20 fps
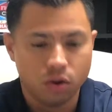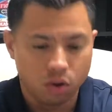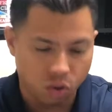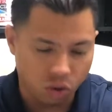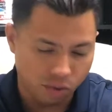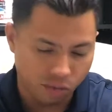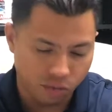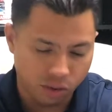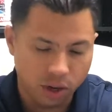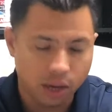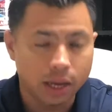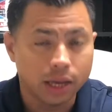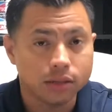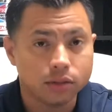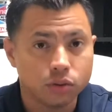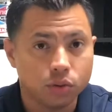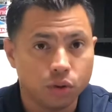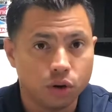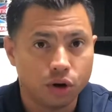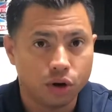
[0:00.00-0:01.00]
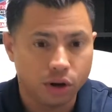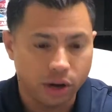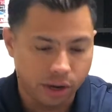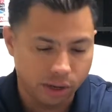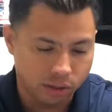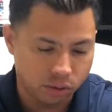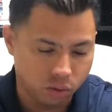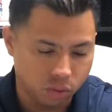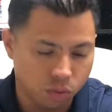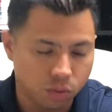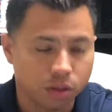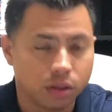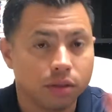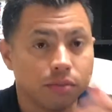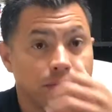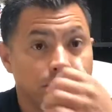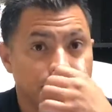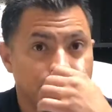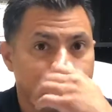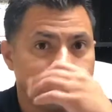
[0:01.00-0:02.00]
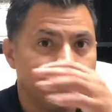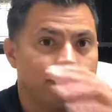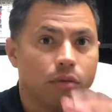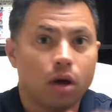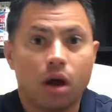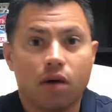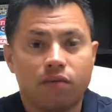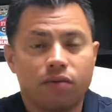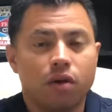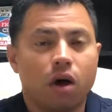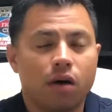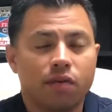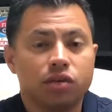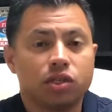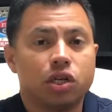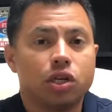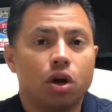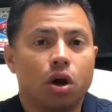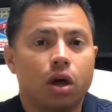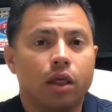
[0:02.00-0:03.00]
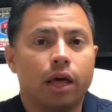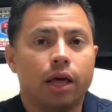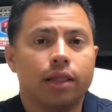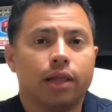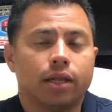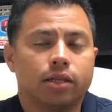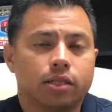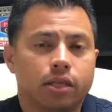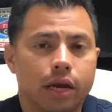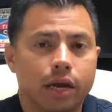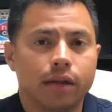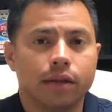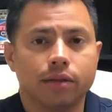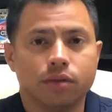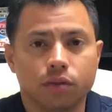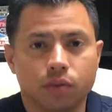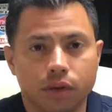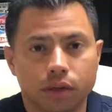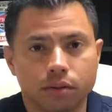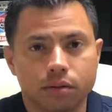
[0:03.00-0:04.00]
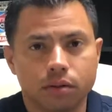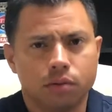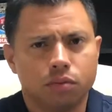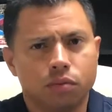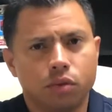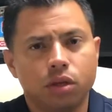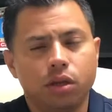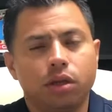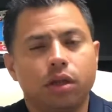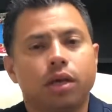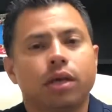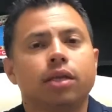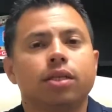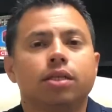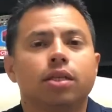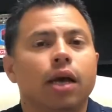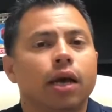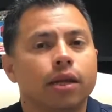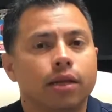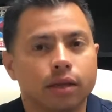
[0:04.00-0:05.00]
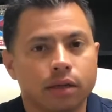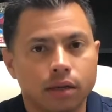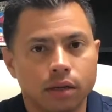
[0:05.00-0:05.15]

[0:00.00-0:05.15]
or for you to get 282 with obviously all that's tied into it?" What do you think he said?